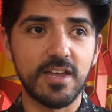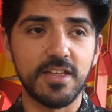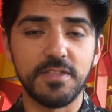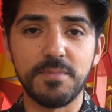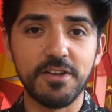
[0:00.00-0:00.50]

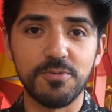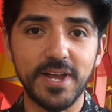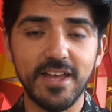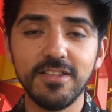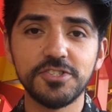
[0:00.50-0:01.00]
the
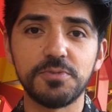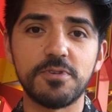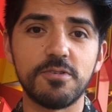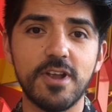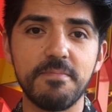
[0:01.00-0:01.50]
microbiology
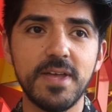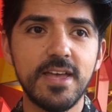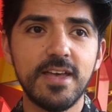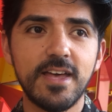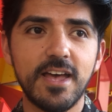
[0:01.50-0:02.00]
program
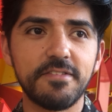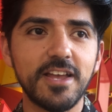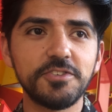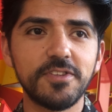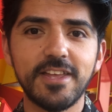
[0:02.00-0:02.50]
has
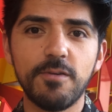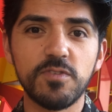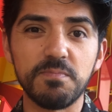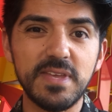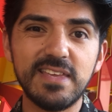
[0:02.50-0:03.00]
actually
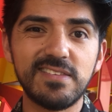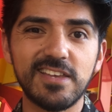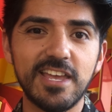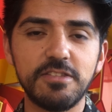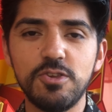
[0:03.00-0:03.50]
helped me to
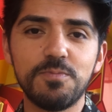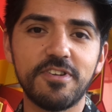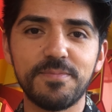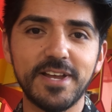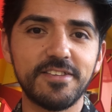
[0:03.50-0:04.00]
gain new
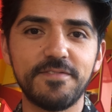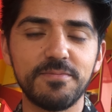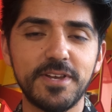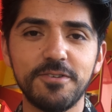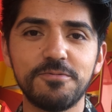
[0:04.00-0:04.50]
perspective
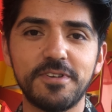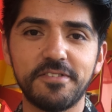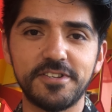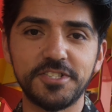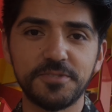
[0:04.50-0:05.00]
on my own
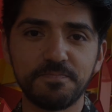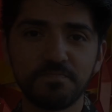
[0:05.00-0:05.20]
research.